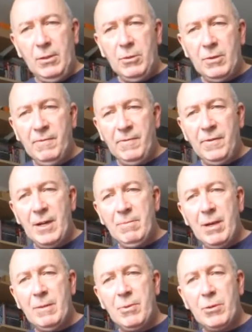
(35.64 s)
you can
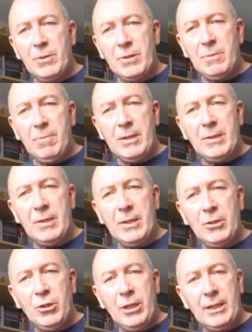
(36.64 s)
find my books by
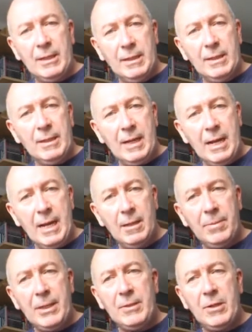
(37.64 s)
searching
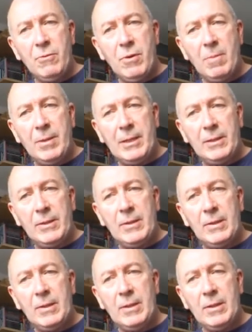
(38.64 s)
Alberto
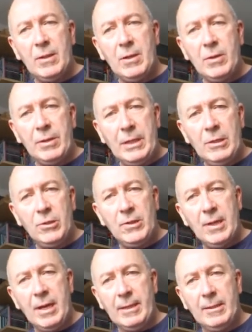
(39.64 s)
Roberts on each
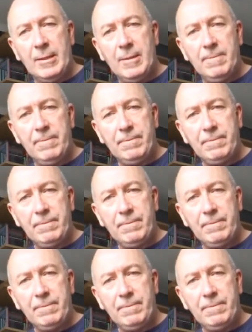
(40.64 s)
site.